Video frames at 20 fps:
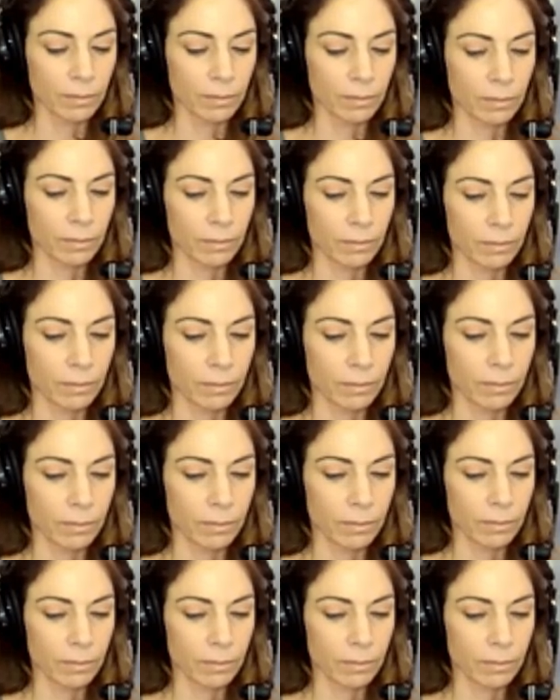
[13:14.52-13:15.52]

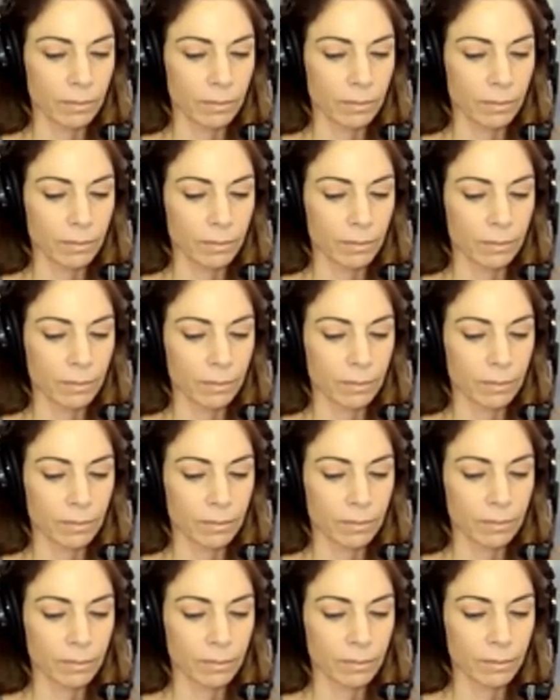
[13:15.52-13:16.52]

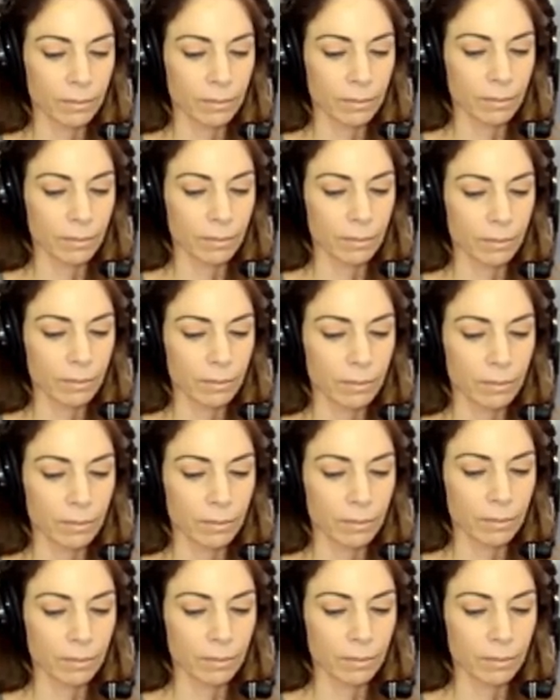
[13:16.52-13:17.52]

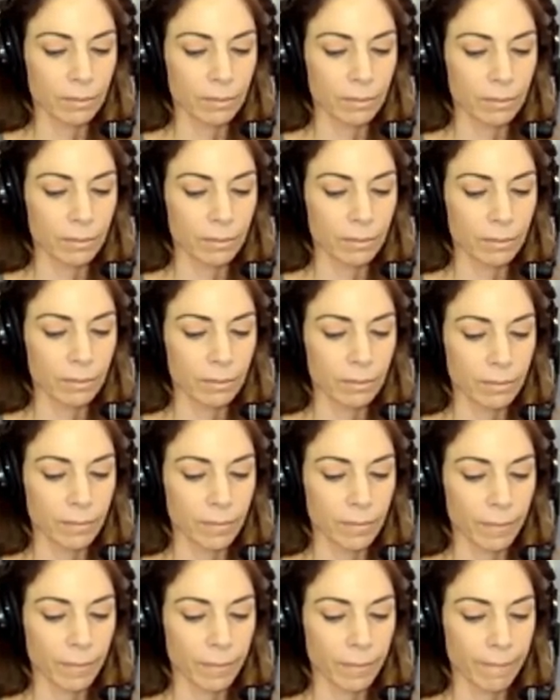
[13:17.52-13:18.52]

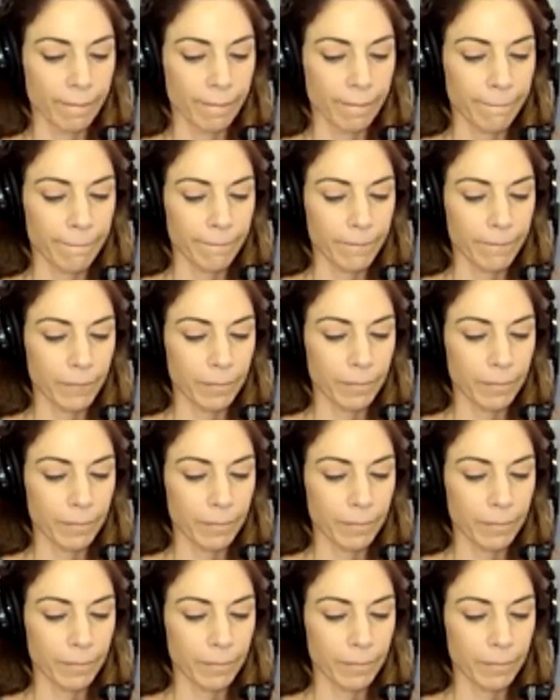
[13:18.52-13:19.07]
No words are spoken by the person on screen.